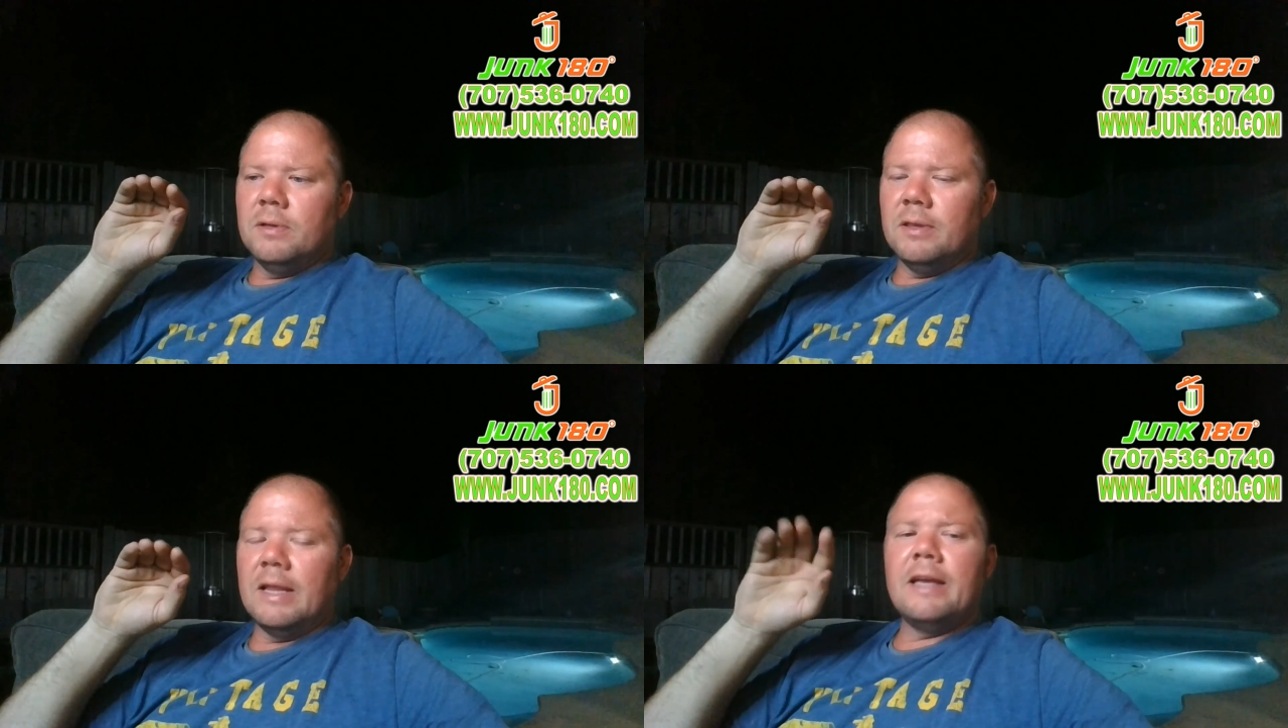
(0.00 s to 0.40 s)

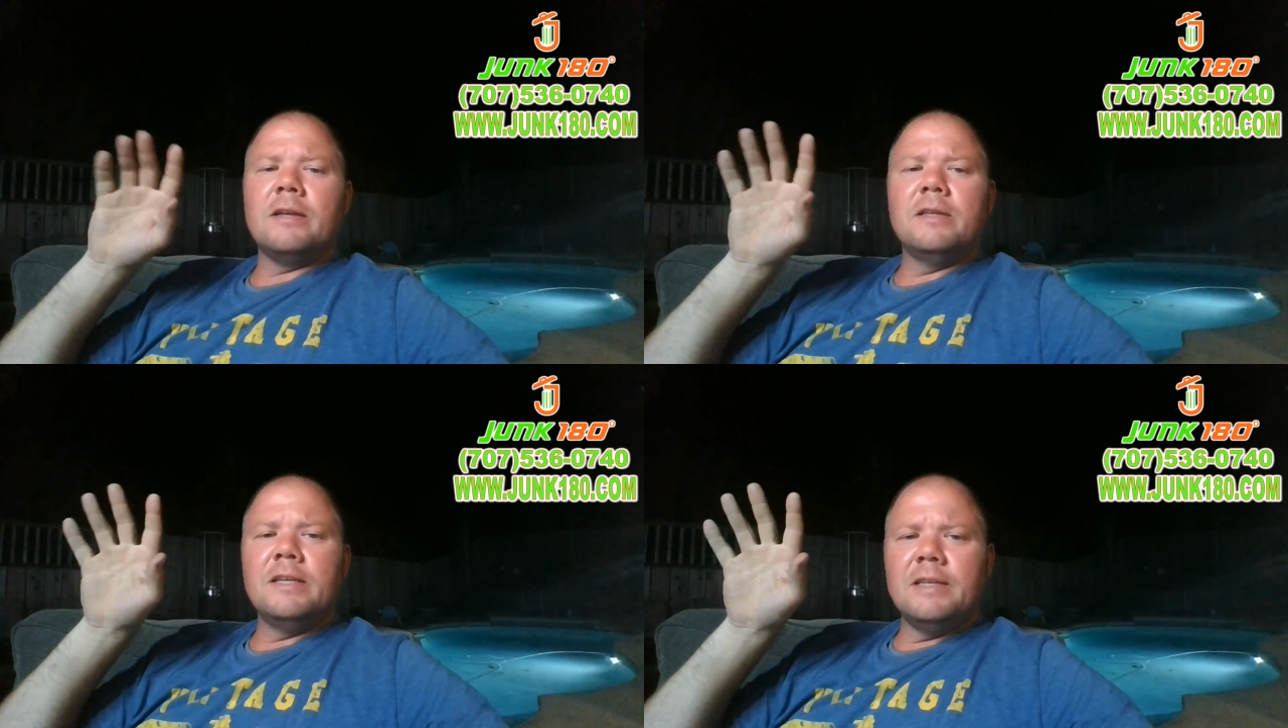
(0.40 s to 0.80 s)

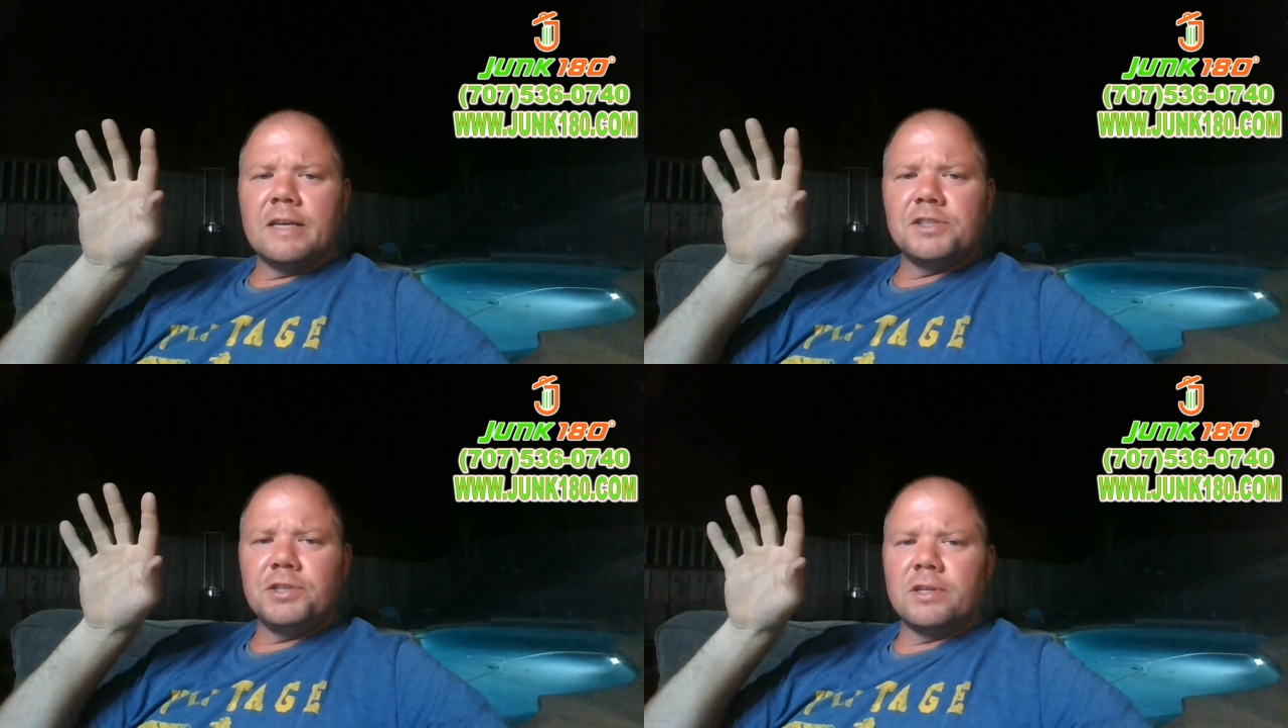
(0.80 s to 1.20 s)
likely
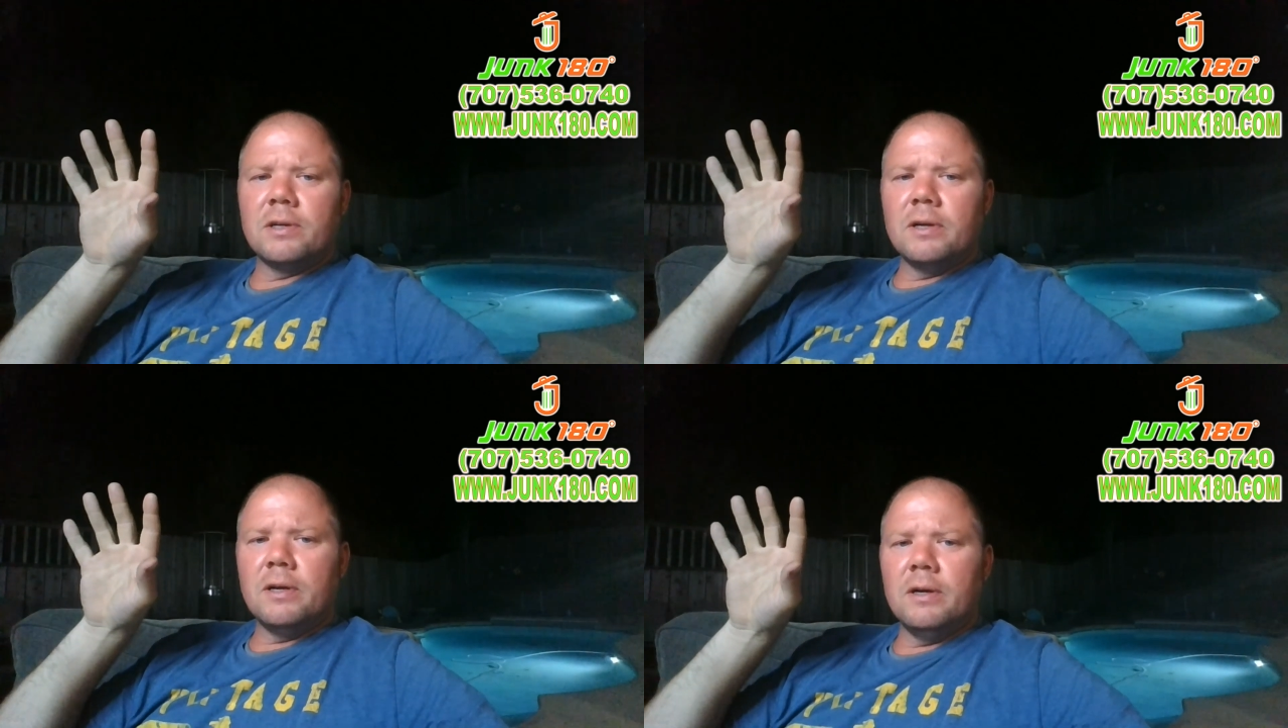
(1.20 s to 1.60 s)
next
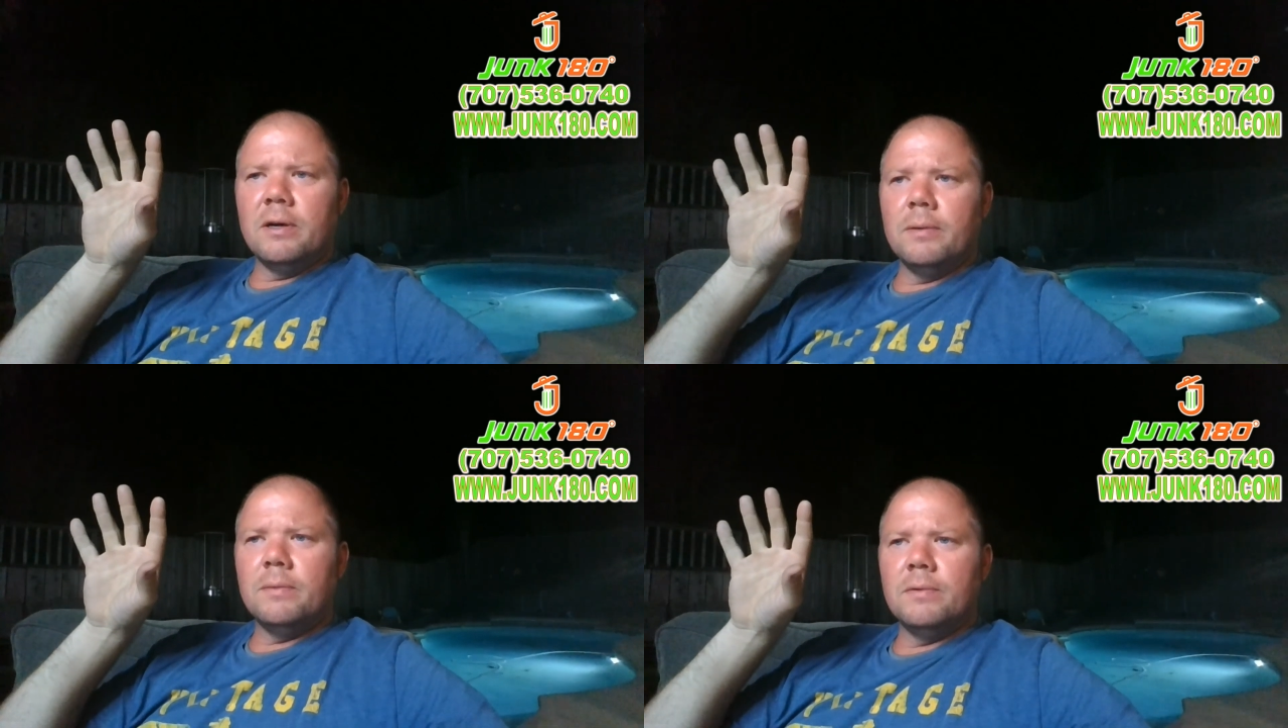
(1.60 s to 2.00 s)
year,
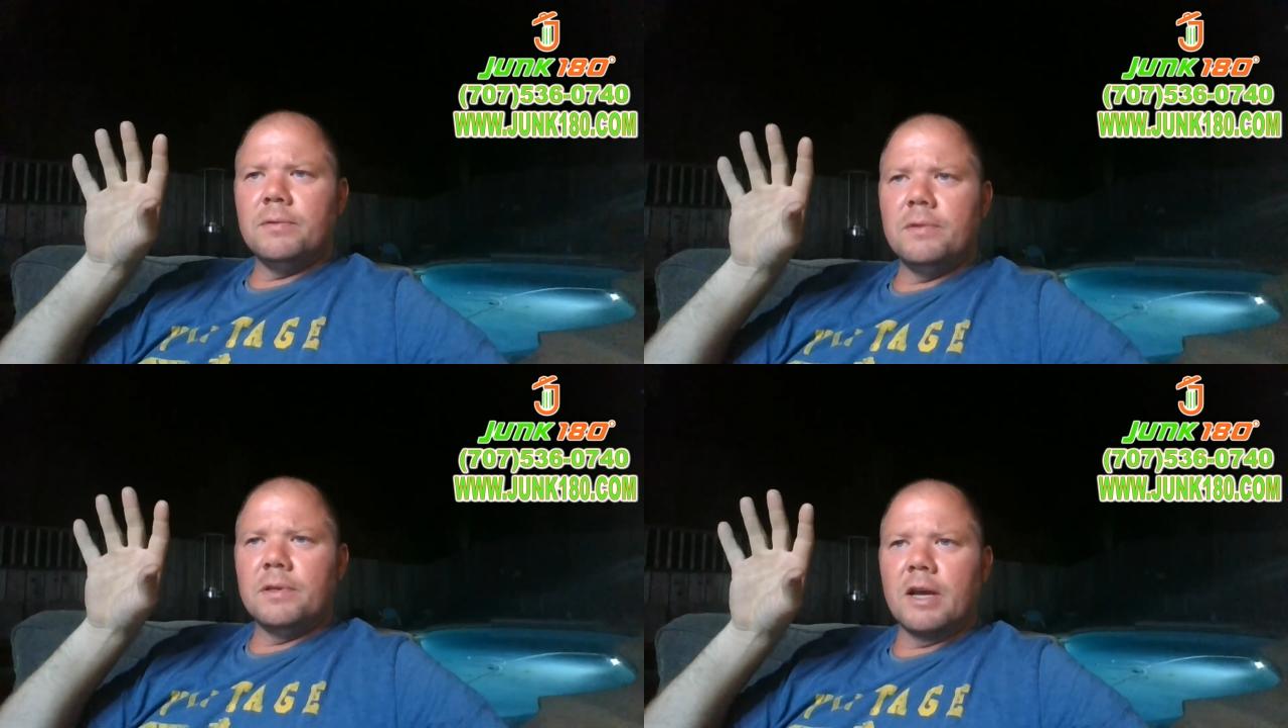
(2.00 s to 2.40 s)

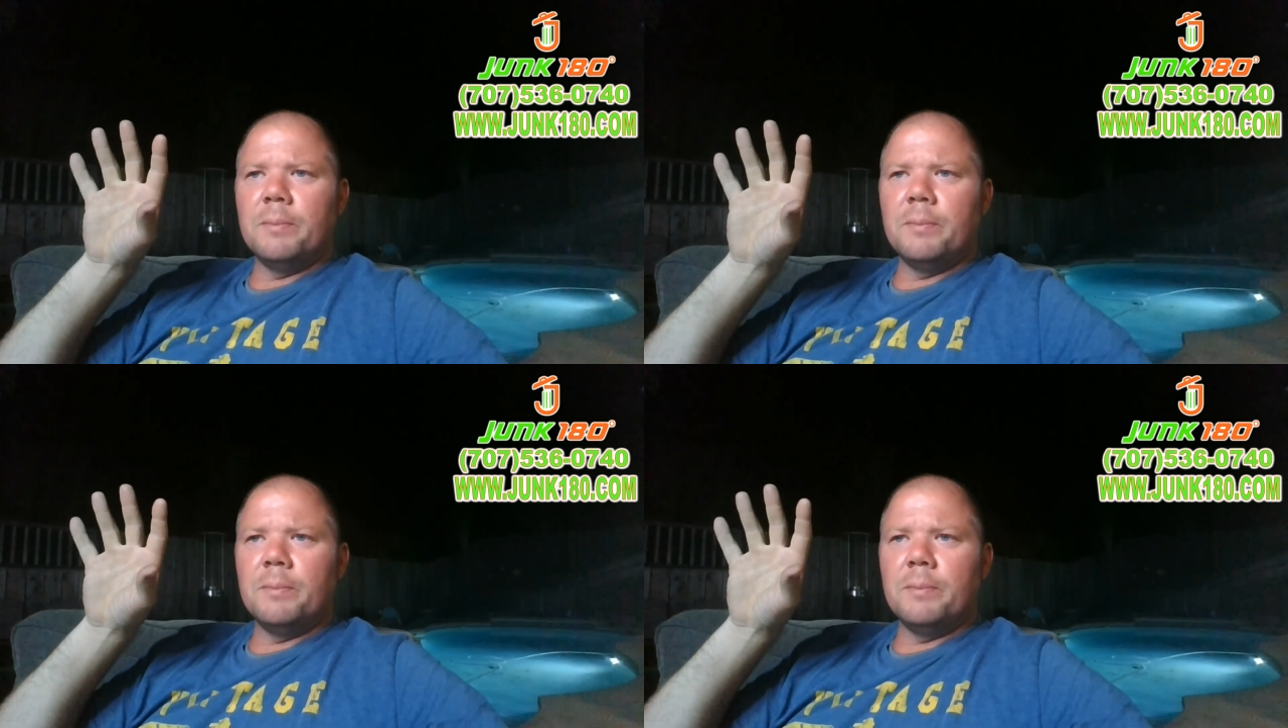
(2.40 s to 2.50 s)
the